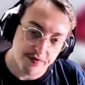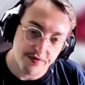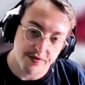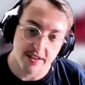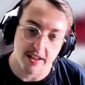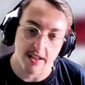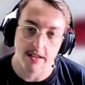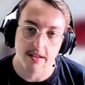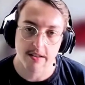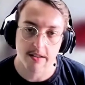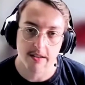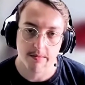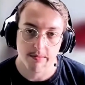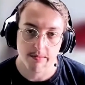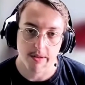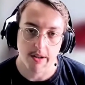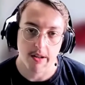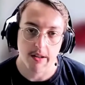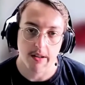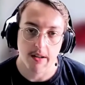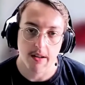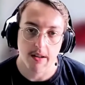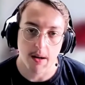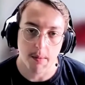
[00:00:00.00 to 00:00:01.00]
That's
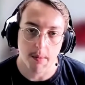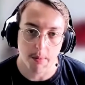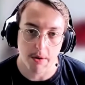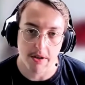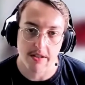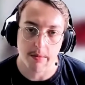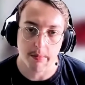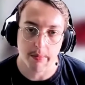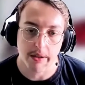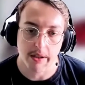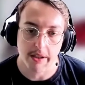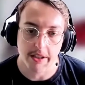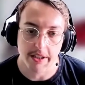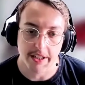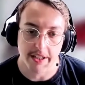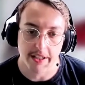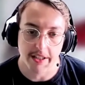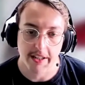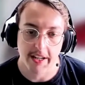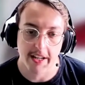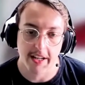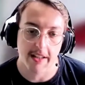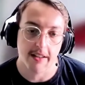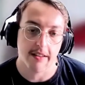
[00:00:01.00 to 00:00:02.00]
a
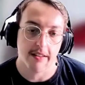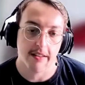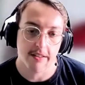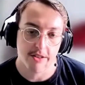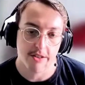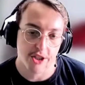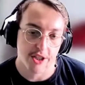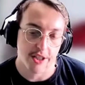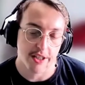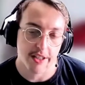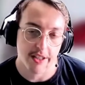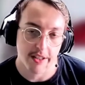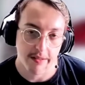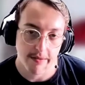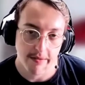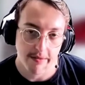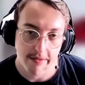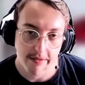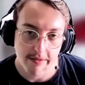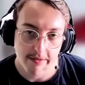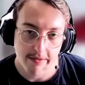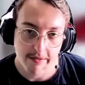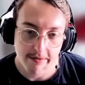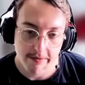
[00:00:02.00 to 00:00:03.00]
possibility. And she
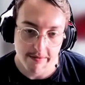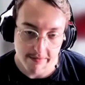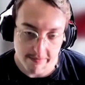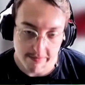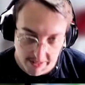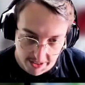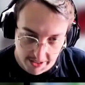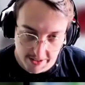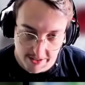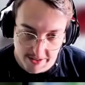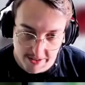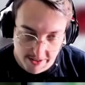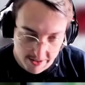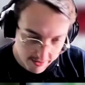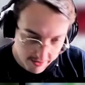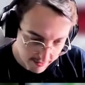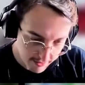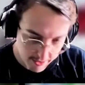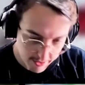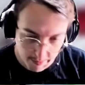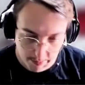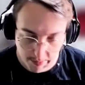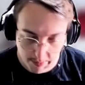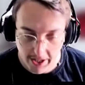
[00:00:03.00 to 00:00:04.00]
is
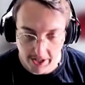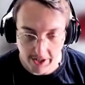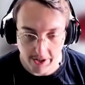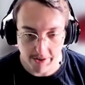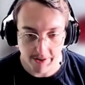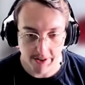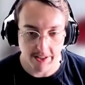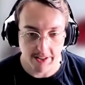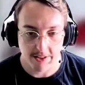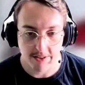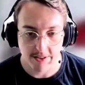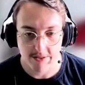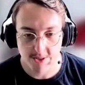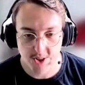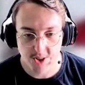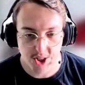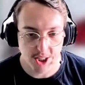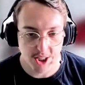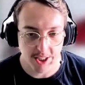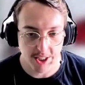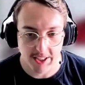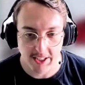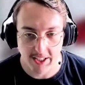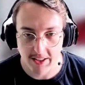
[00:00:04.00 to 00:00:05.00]
the player and
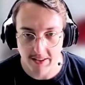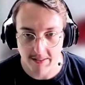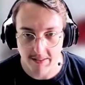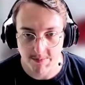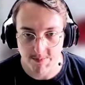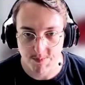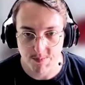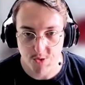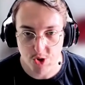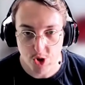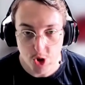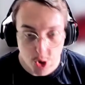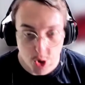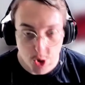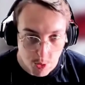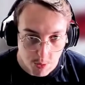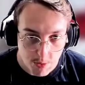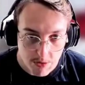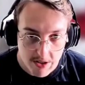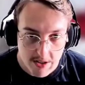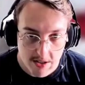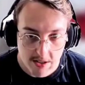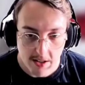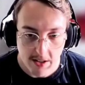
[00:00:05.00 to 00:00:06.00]
she can
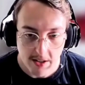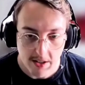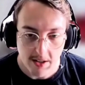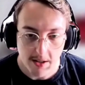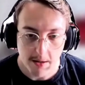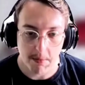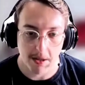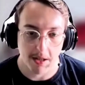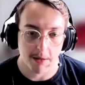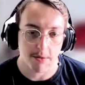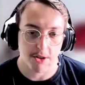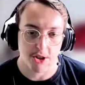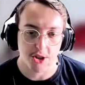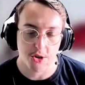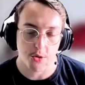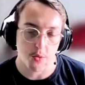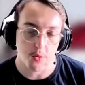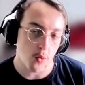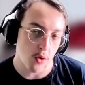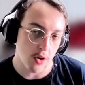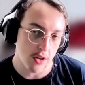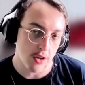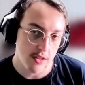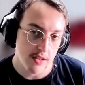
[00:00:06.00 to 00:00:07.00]
choose. Maybe she
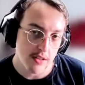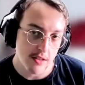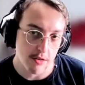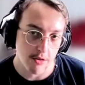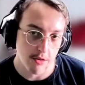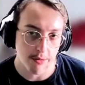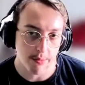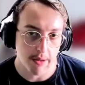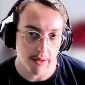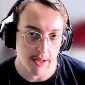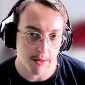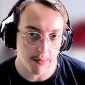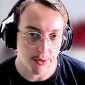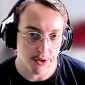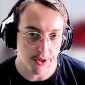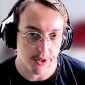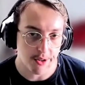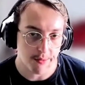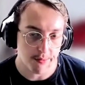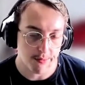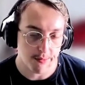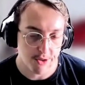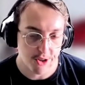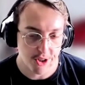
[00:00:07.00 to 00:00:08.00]
wants or
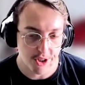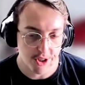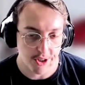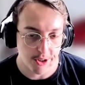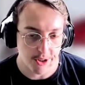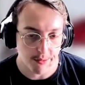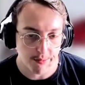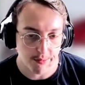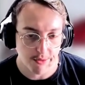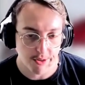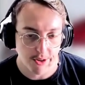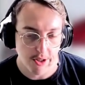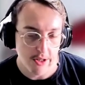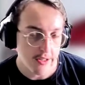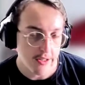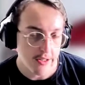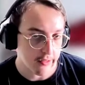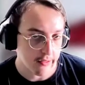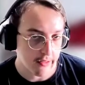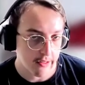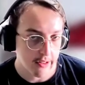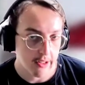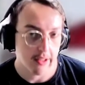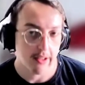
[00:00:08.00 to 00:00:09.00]
maybe she
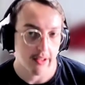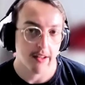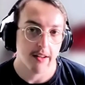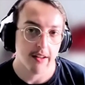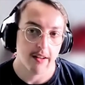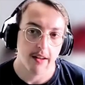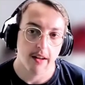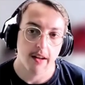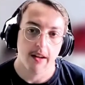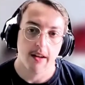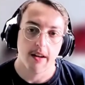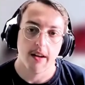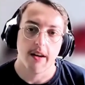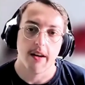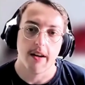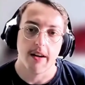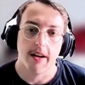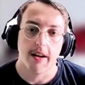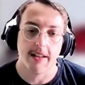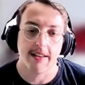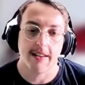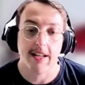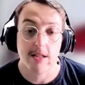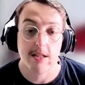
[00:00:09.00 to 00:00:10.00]
doesn't.
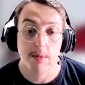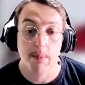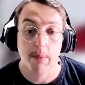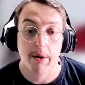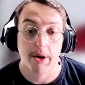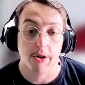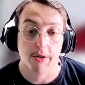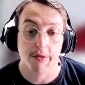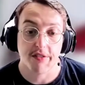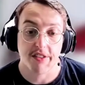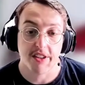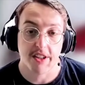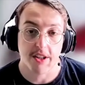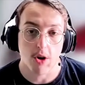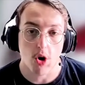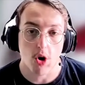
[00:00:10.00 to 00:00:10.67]
And that's part of the